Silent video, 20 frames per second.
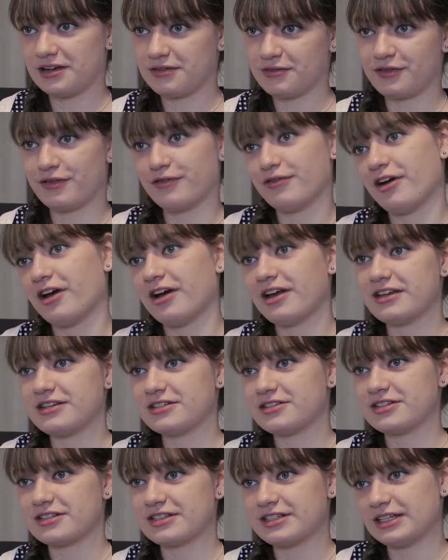kind of
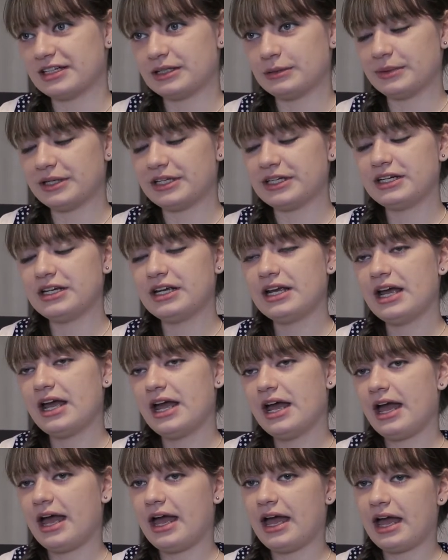revise just a little bit.
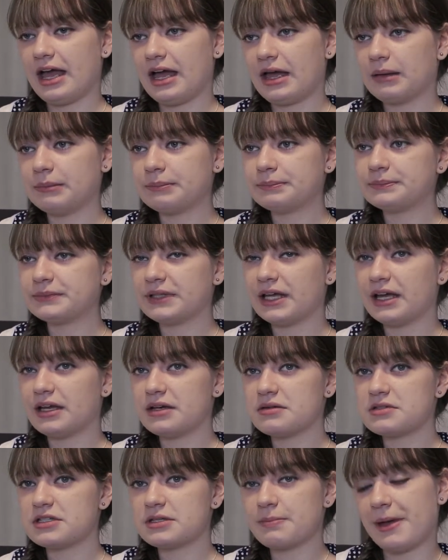And
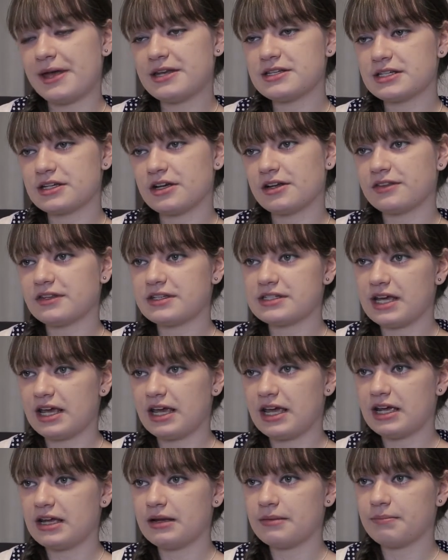then depending on the
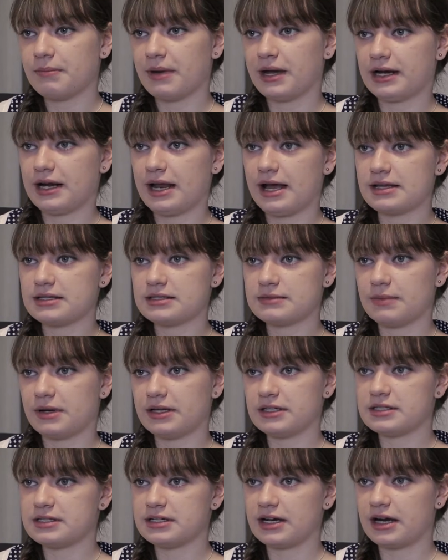day, my class
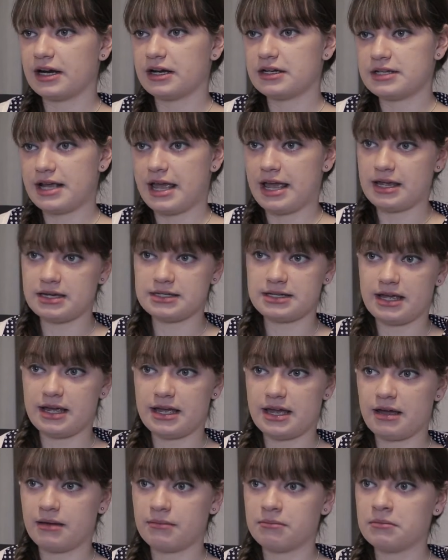might start 8
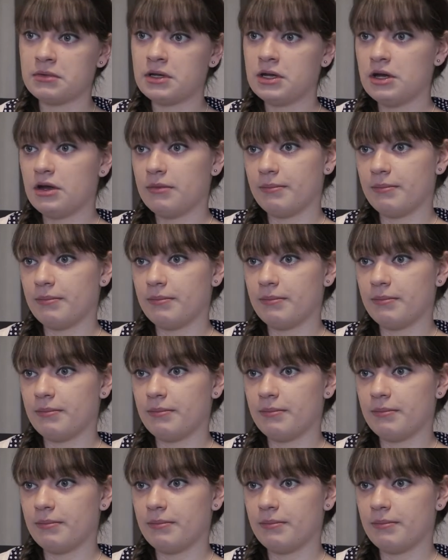a.m.,